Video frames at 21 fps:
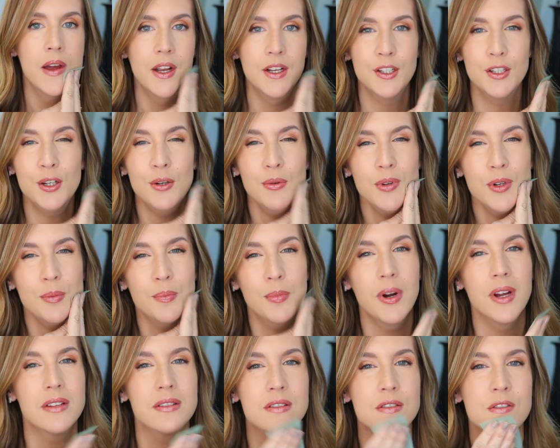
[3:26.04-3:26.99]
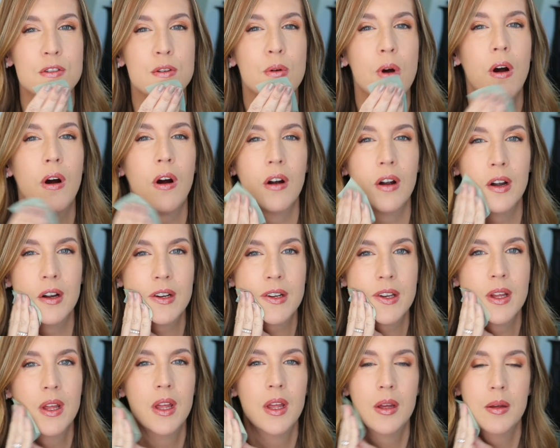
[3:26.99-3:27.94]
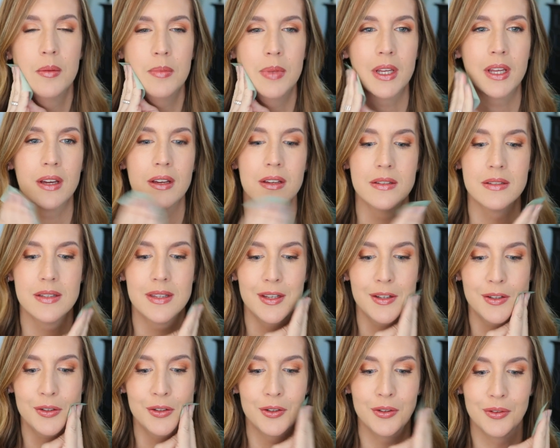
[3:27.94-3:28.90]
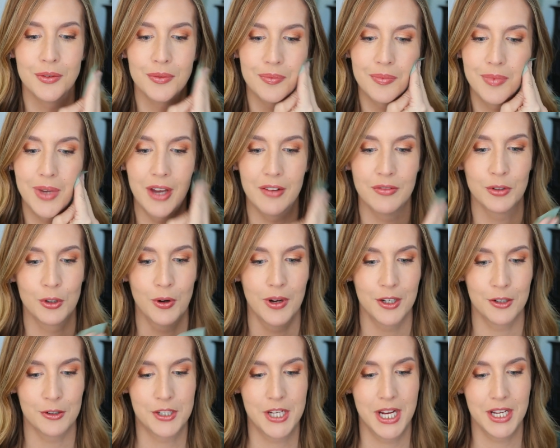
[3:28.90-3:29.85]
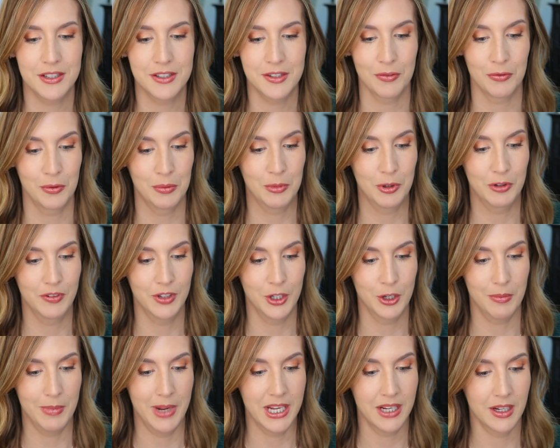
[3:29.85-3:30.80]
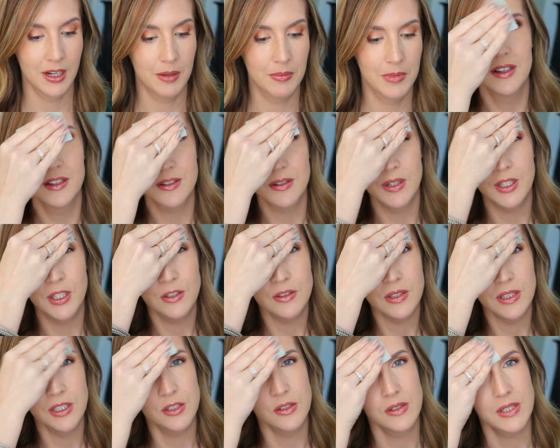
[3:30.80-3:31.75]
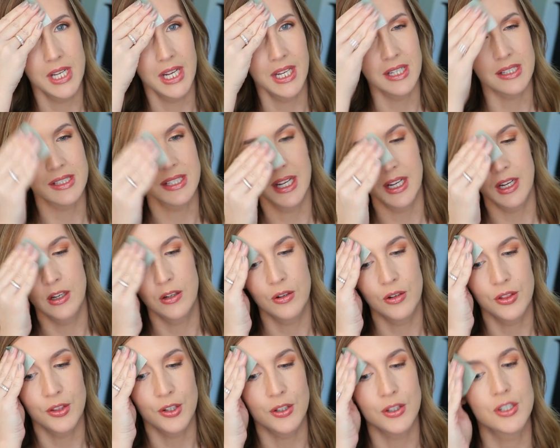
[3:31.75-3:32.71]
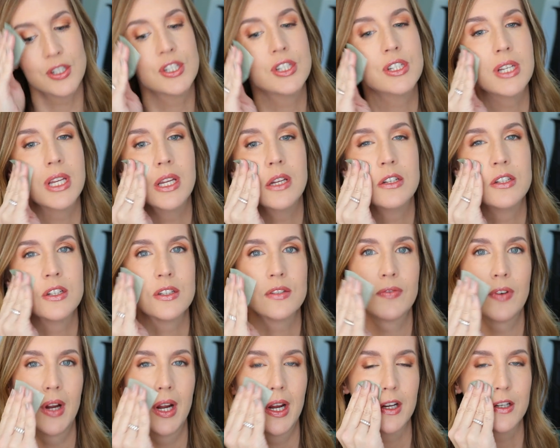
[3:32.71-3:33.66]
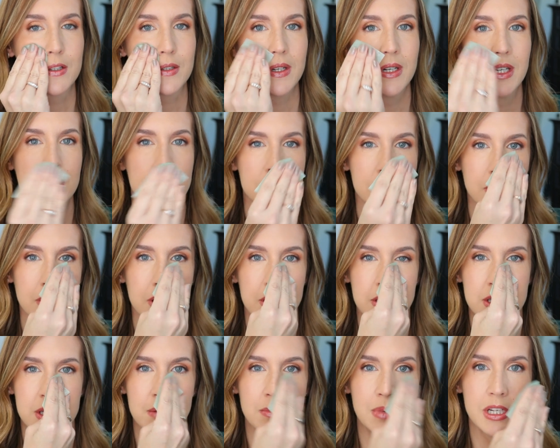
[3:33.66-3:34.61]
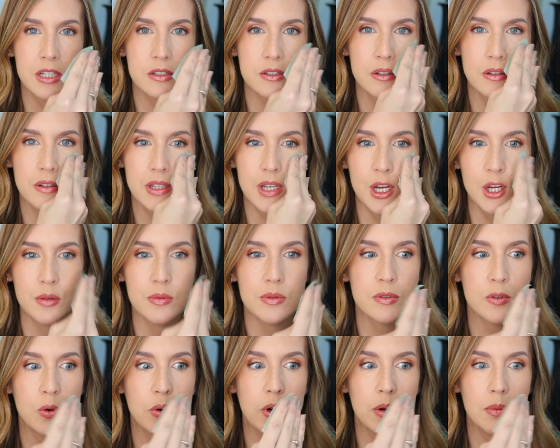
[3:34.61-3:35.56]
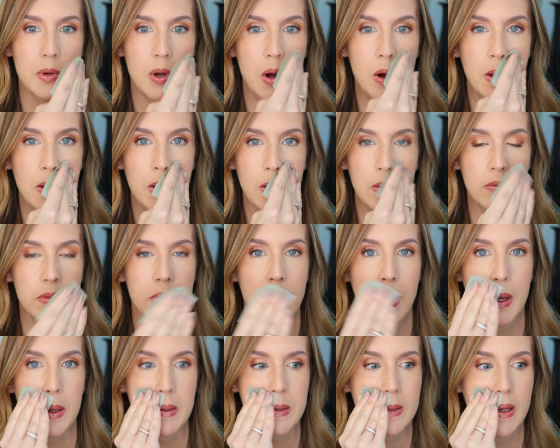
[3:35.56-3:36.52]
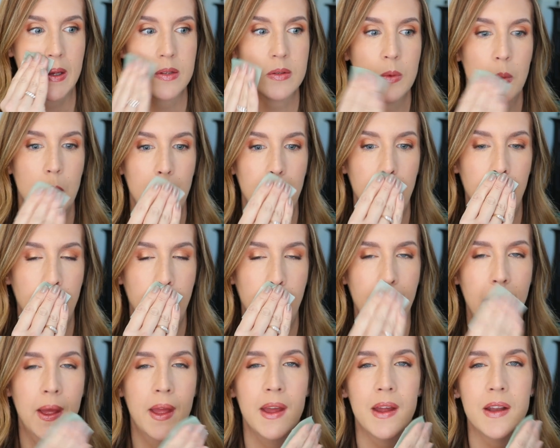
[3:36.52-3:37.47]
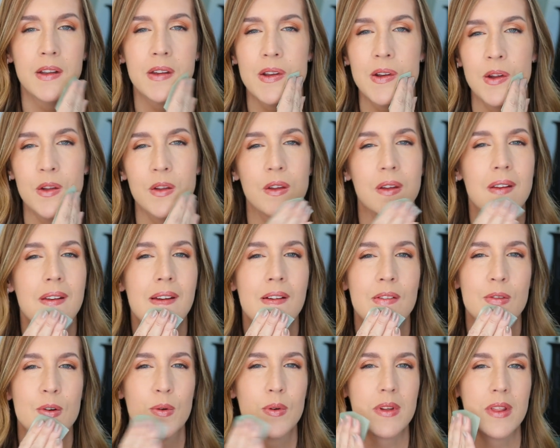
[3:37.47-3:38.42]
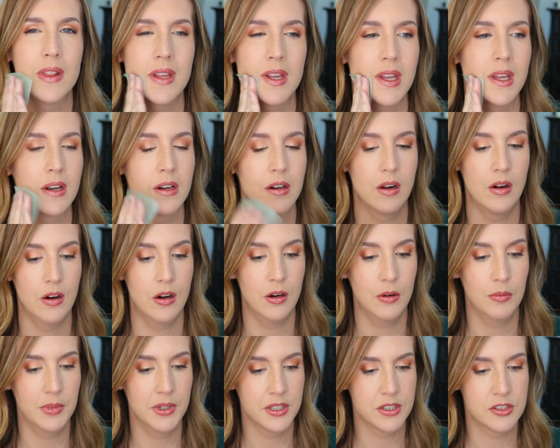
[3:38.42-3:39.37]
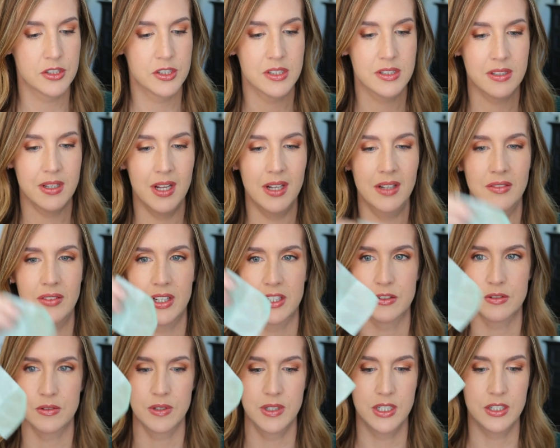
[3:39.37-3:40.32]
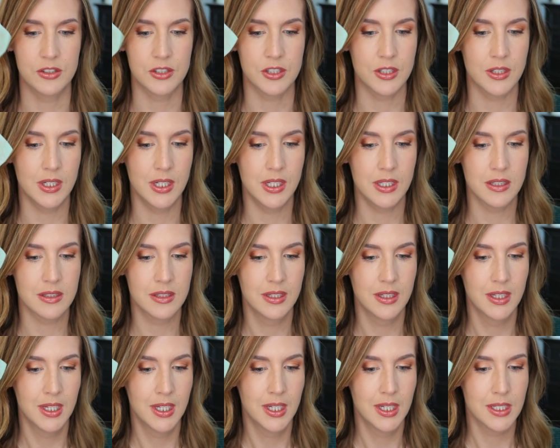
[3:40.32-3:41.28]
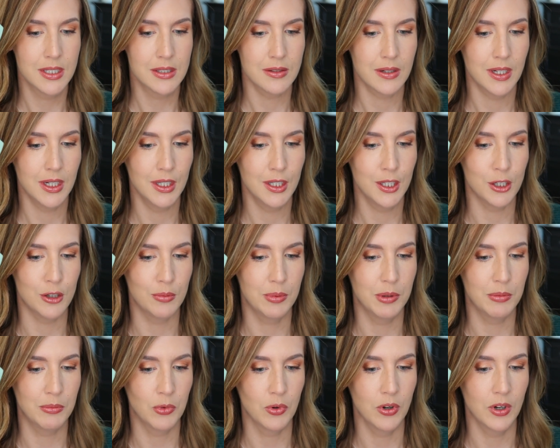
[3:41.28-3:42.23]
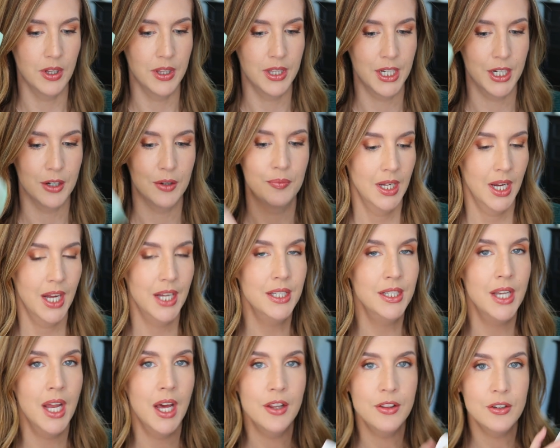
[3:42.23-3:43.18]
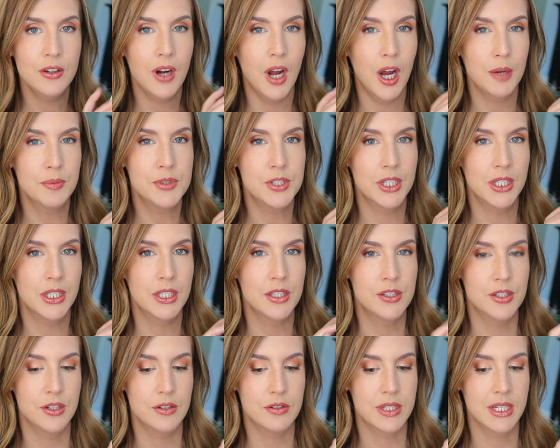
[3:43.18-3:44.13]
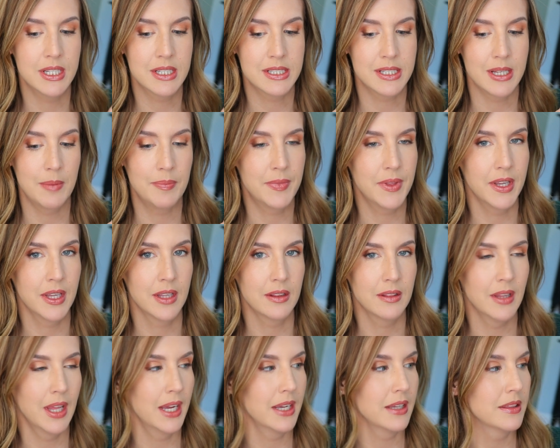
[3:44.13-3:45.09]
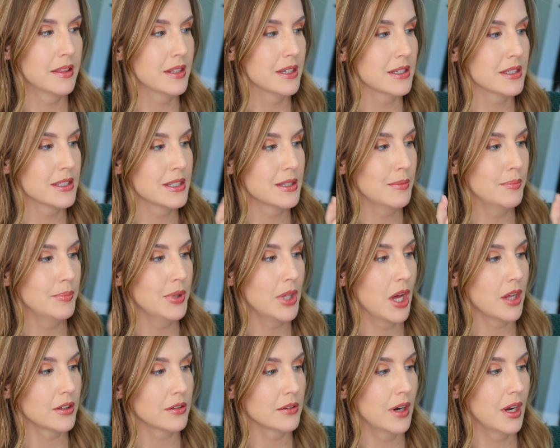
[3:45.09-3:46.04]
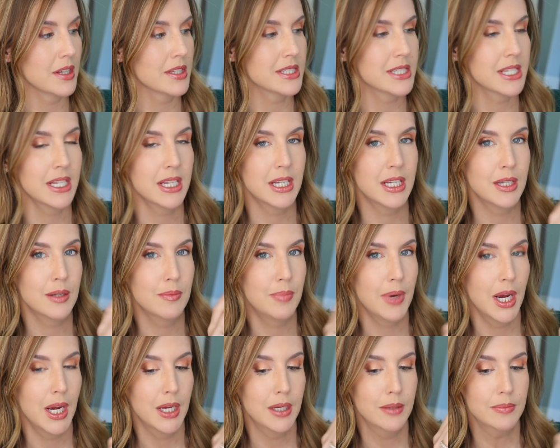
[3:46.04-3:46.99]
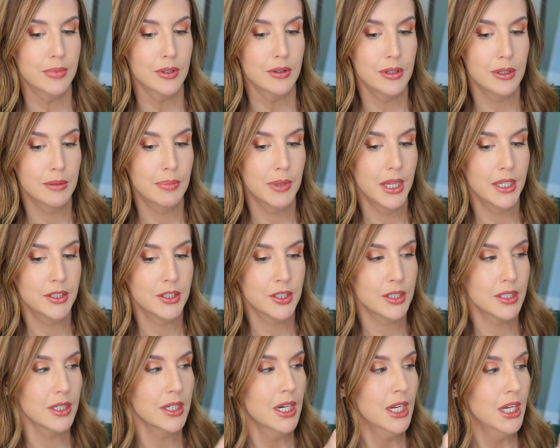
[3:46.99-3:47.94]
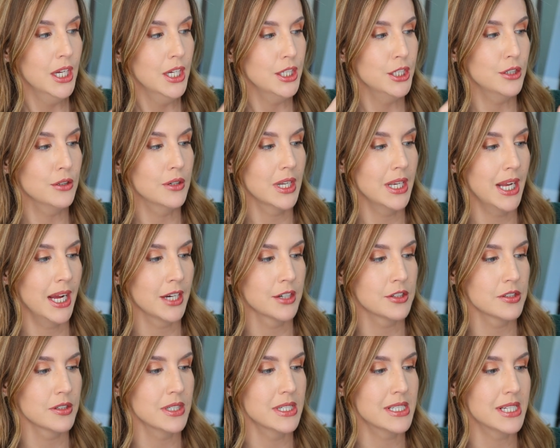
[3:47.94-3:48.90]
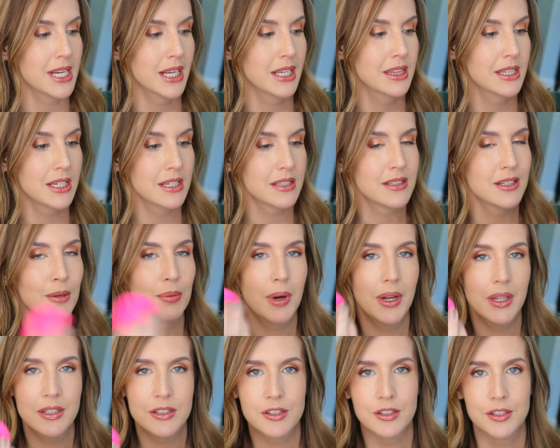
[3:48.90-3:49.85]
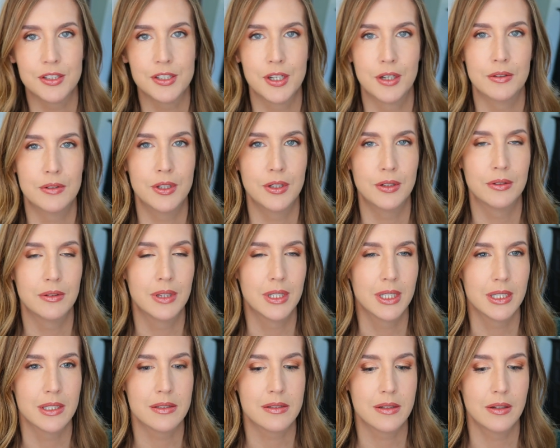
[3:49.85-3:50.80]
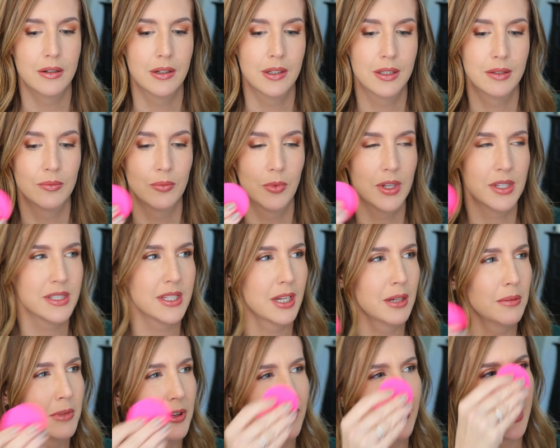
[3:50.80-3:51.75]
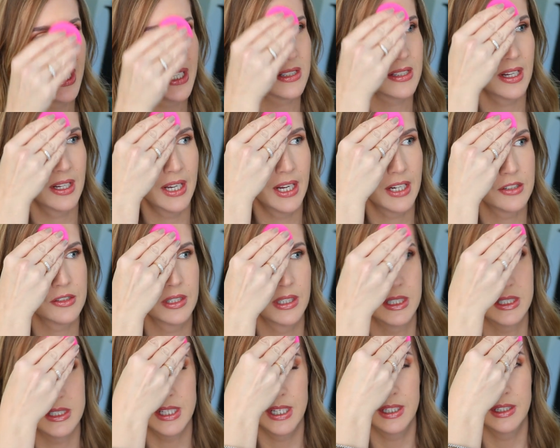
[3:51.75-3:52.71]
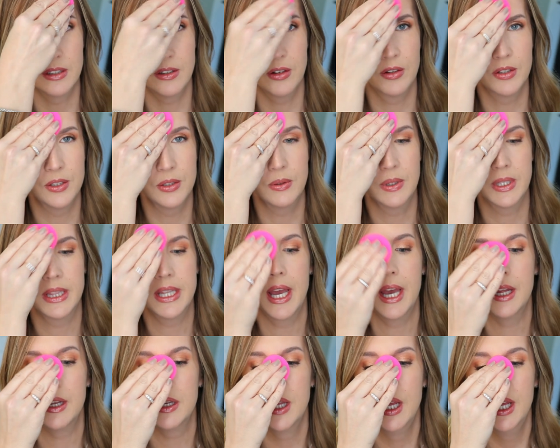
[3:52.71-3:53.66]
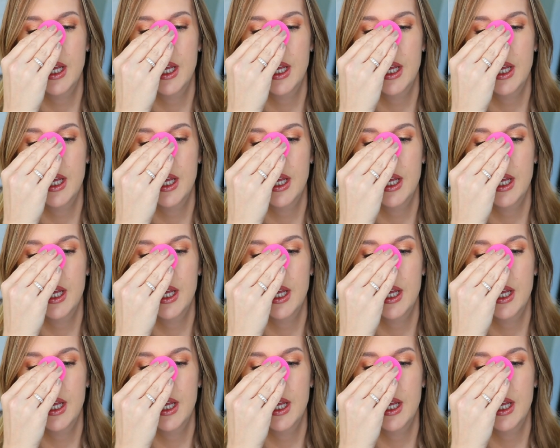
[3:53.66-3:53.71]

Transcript: And you don't wanna press too hard because then you'll have a greater chance of removing your makeup. So I usually do take a second or third sheet just for extra insurance to make sure that I absorbed all of the excess oil. And you know, you can never really get it all, but it's just kind of extra insurance. So I got a little bit more on there. Another option is using something like this Blotterazzi by Beauty Blender. You can actually take this, and I probably should have showed you this on one side of my face. I'd actually intended on doing that.